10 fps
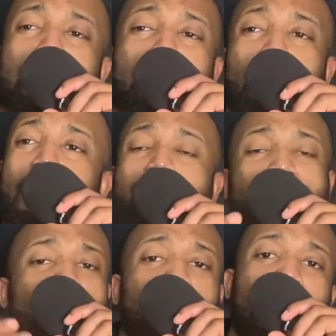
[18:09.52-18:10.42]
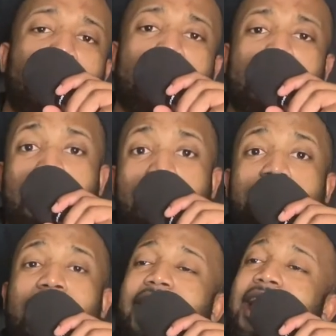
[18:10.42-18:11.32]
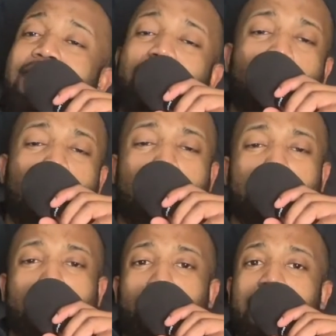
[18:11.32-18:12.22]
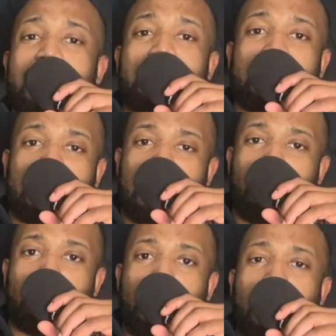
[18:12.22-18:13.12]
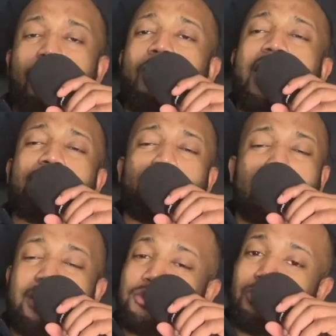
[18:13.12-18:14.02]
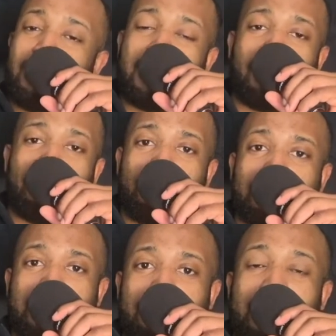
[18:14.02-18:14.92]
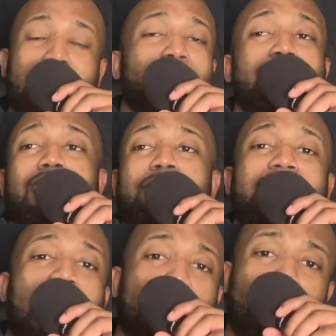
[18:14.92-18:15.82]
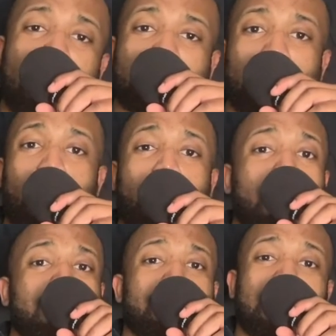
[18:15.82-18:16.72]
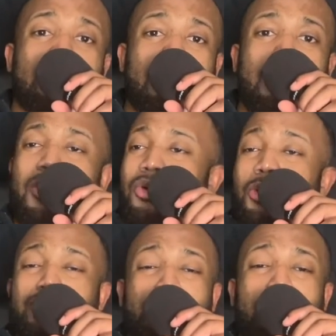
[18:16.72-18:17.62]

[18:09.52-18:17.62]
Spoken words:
be the go-to guy that everyone comes to when they need help, or everyone comes to when they're going through something. You could be that person or go-to girl or go-to